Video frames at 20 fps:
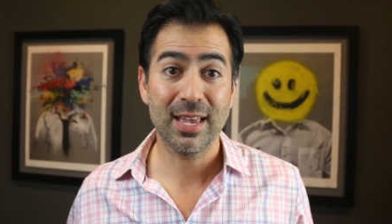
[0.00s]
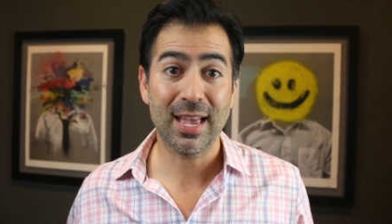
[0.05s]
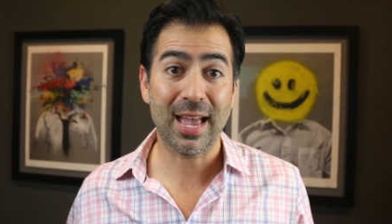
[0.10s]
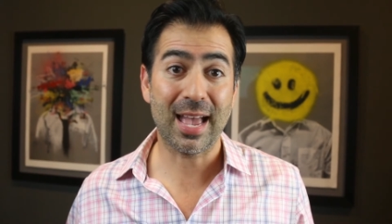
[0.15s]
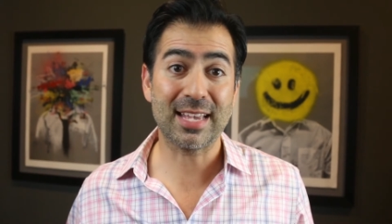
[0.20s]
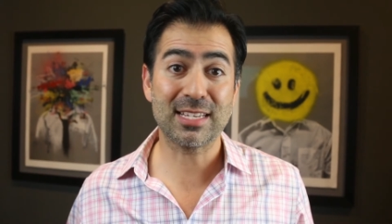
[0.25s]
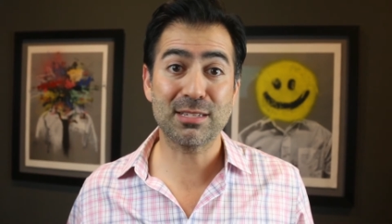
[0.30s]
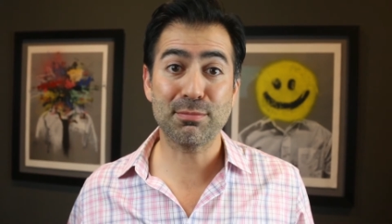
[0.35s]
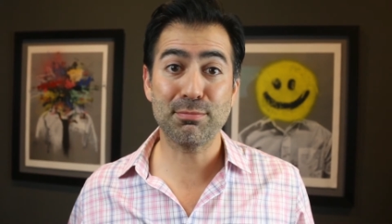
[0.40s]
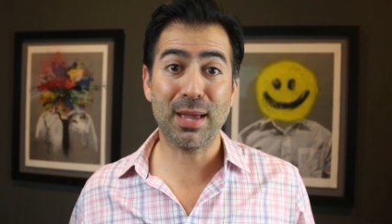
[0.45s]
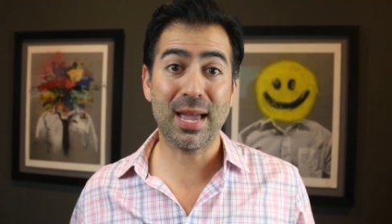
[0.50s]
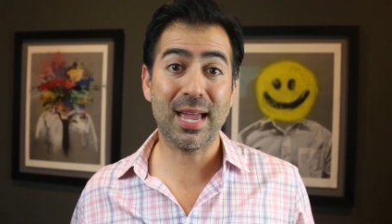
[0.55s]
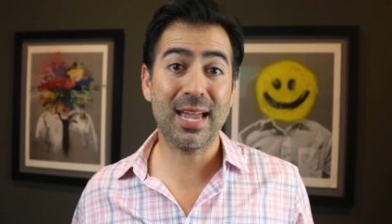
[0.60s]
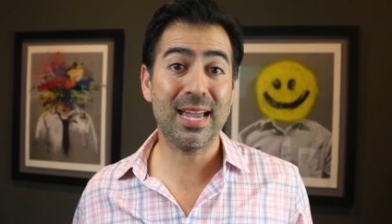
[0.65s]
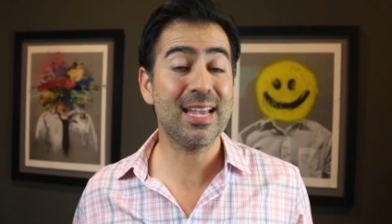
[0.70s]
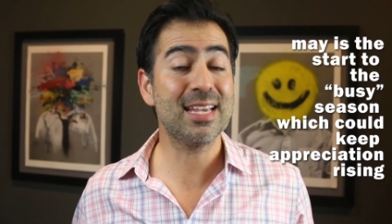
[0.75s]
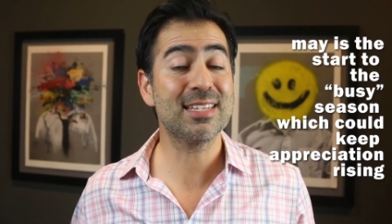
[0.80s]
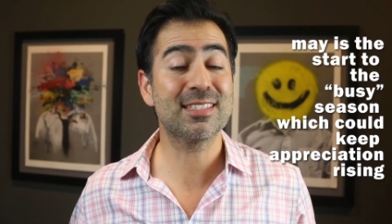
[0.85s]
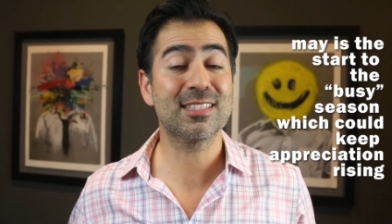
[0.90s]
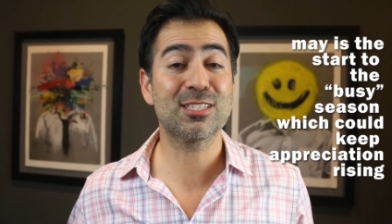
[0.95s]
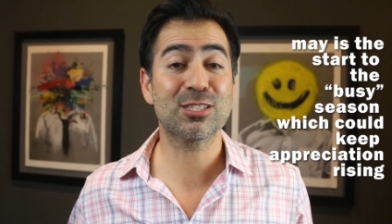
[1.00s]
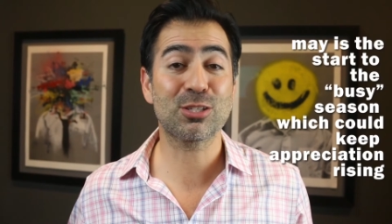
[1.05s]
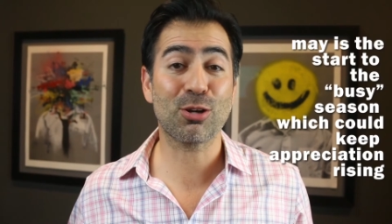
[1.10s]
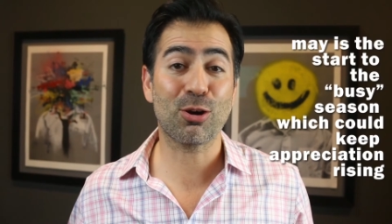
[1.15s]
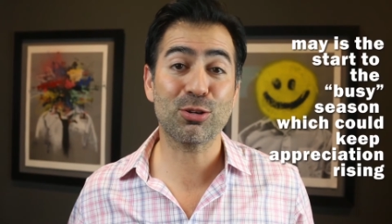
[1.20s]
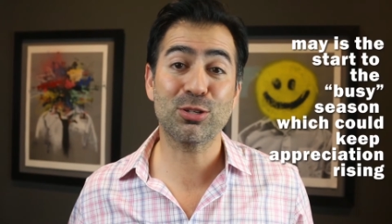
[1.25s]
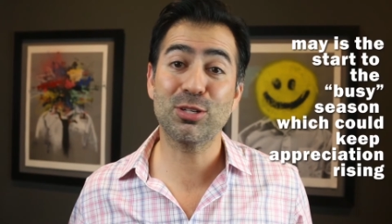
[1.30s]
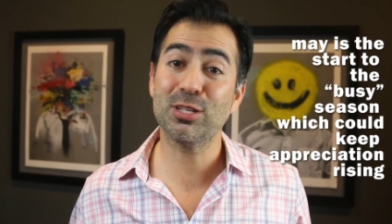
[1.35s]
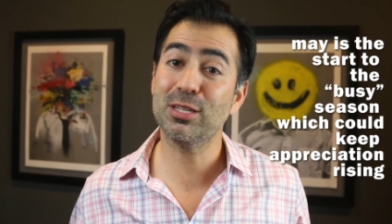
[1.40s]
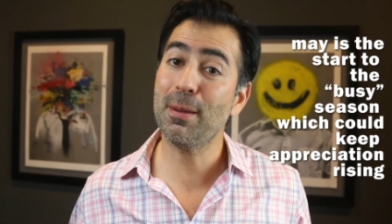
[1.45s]
as May is a
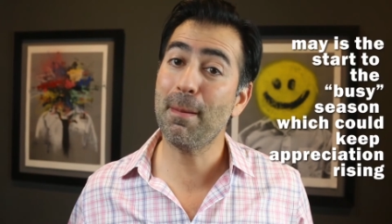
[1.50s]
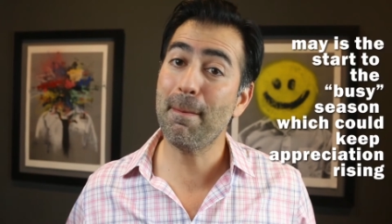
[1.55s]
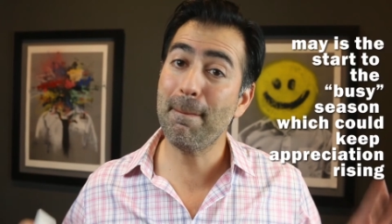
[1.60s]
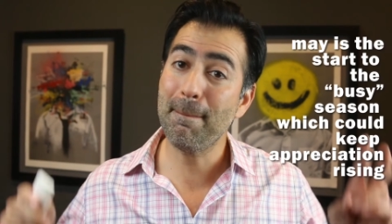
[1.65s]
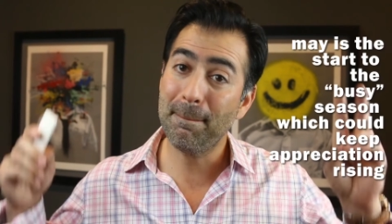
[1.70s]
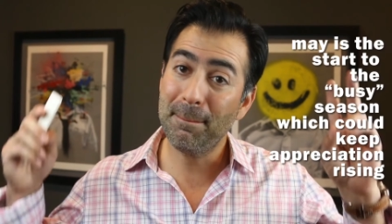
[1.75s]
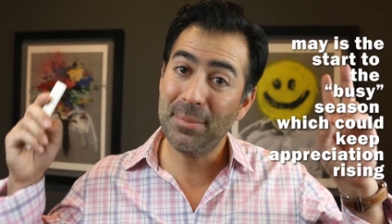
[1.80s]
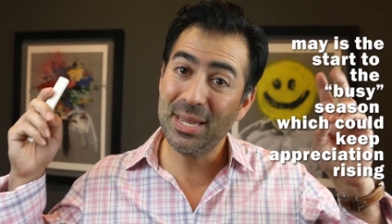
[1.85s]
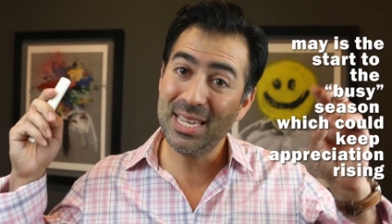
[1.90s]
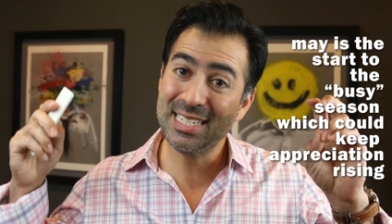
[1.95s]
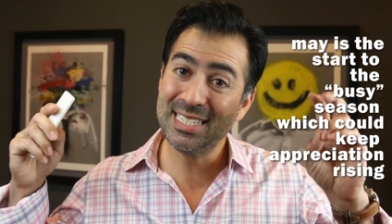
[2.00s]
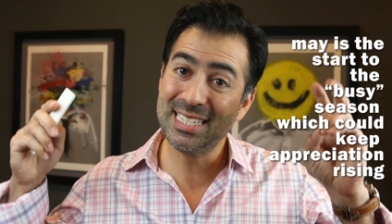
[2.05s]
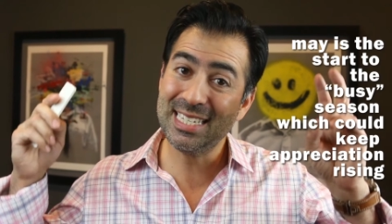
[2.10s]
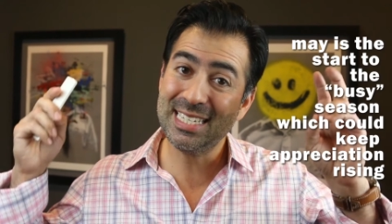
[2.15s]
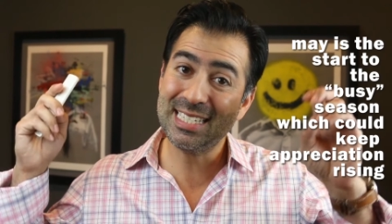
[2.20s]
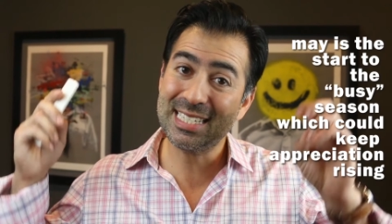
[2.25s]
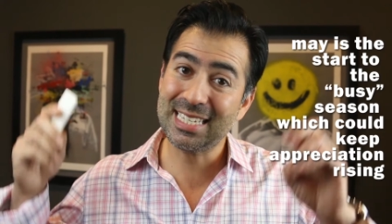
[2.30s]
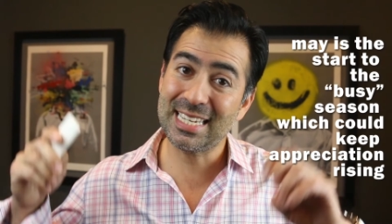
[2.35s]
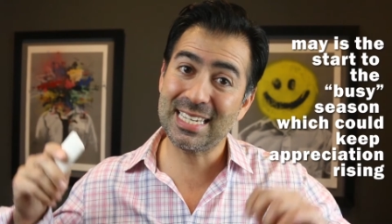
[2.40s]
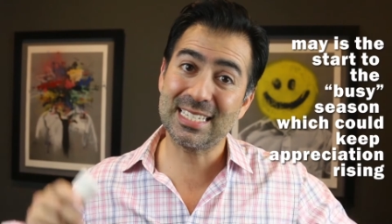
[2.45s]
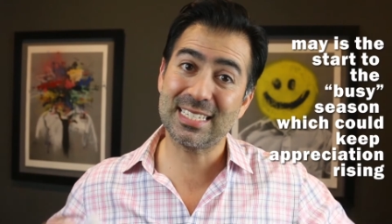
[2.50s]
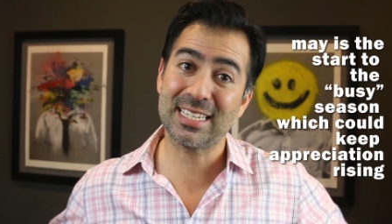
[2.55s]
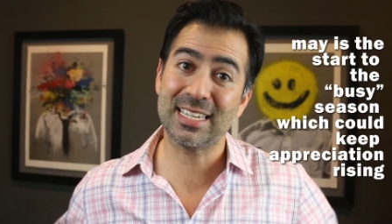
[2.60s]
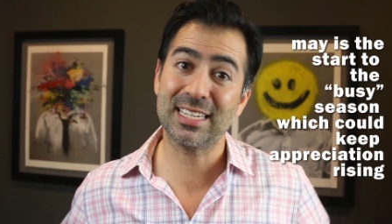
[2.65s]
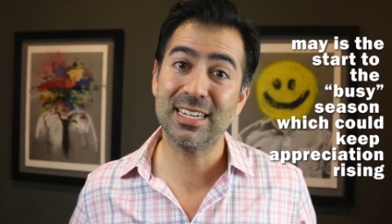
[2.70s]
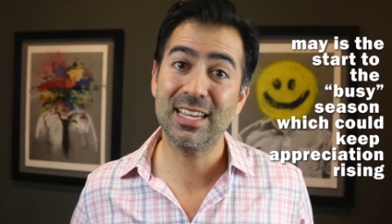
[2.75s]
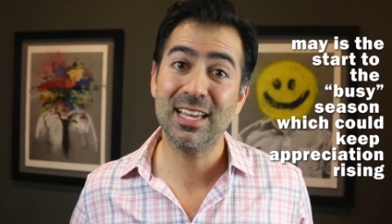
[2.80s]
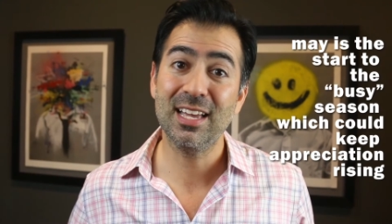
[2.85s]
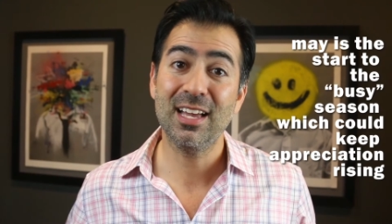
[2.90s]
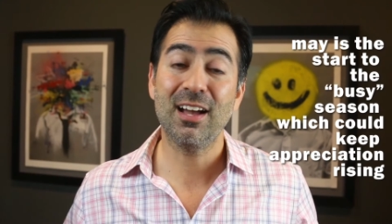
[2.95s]
start to the busy
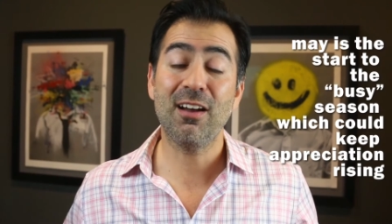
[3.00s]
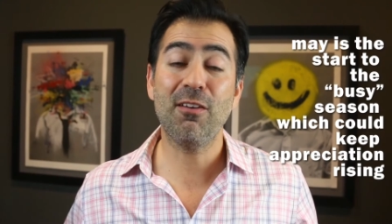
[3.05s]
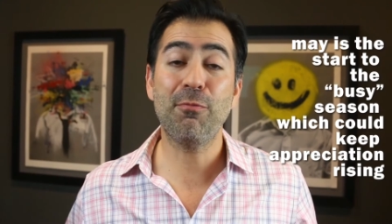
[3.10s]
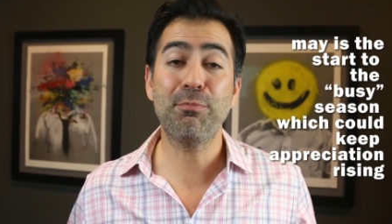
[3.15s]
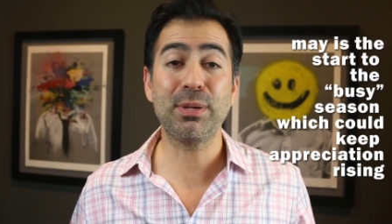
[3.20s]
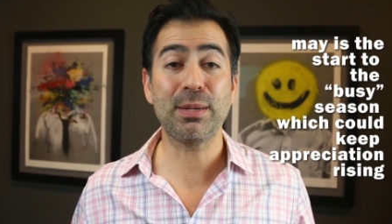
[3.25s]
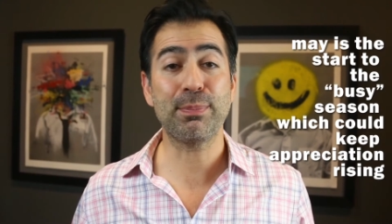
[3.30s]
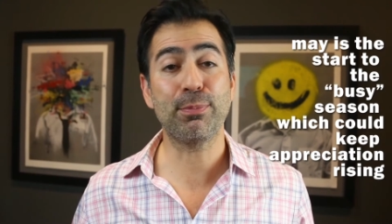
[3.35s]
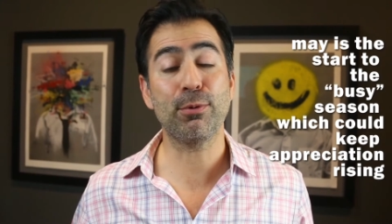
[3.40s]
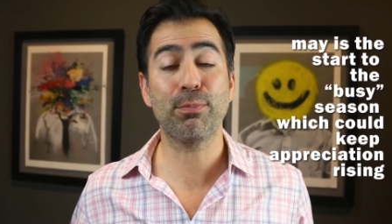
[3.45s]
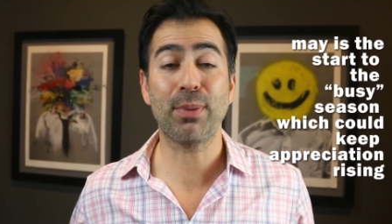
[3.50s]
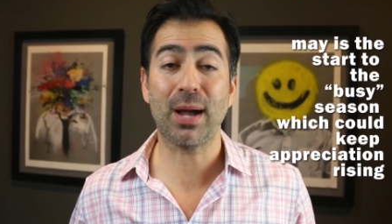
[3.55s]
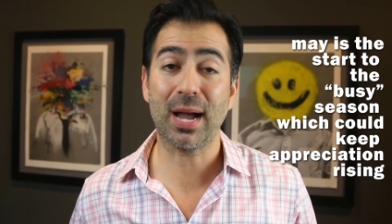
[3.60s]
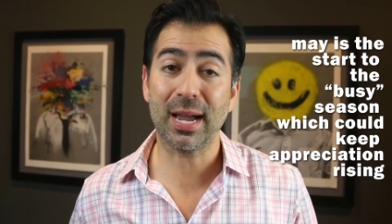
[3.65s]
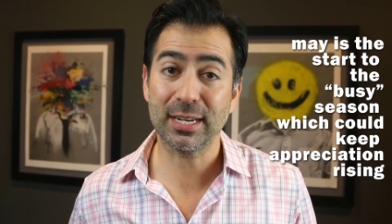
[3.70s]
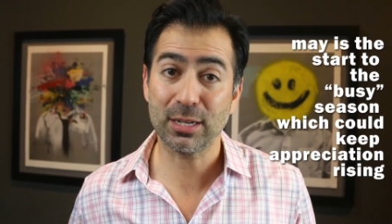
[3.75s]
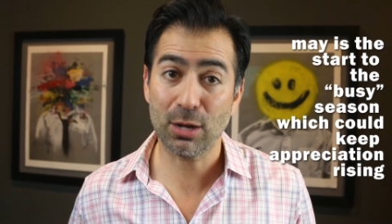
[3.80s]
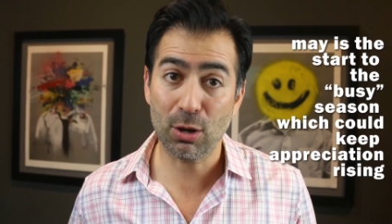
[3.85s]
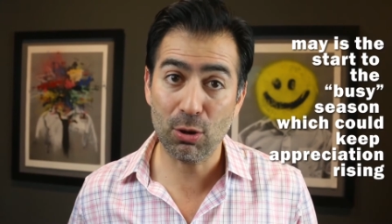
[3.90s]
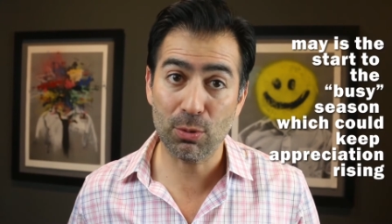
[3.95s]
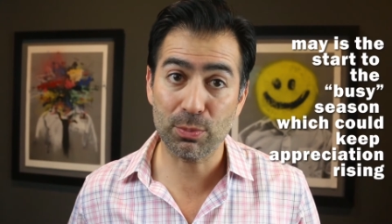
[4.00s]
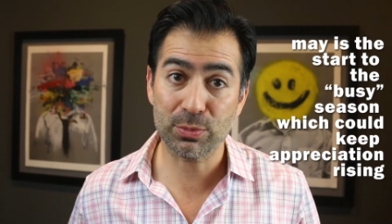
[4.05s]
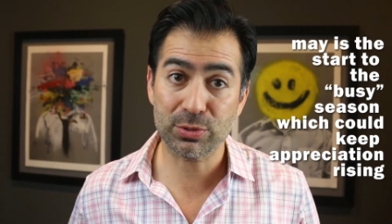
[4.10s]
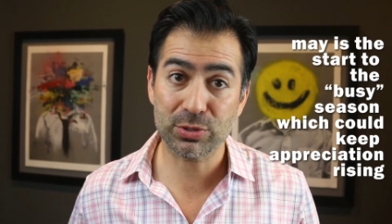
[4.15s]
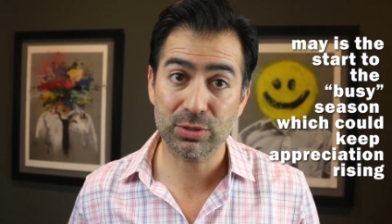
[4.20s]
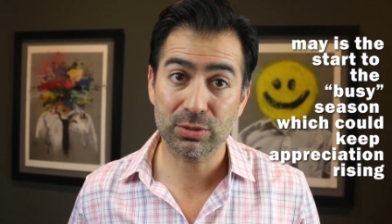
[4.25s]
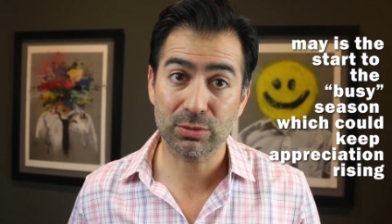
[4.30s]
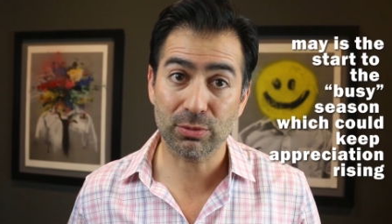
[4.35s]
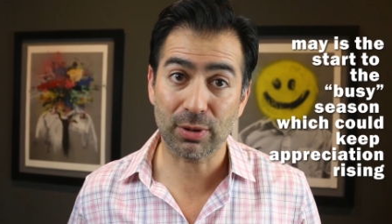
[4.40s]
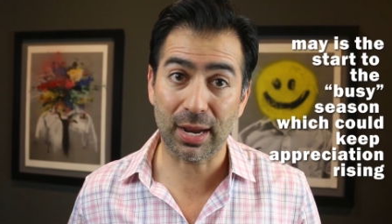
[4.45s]
season of people buying
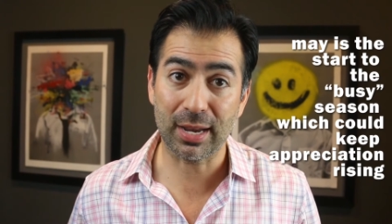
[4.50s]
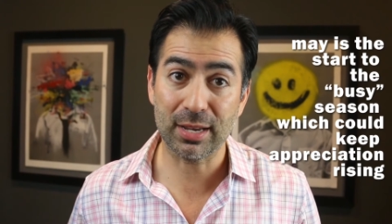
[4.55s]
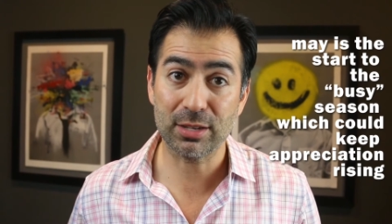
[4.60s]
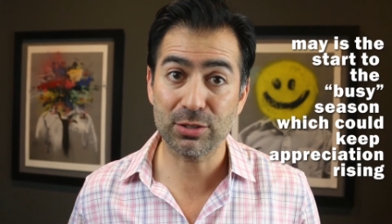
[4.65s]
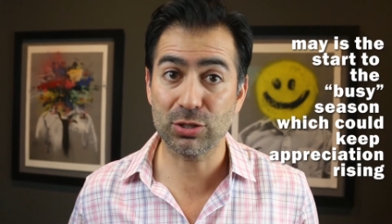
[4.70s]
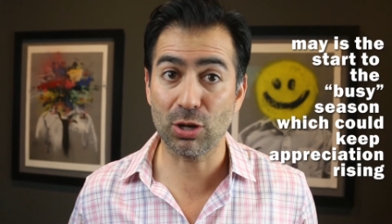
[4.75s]
homes, right?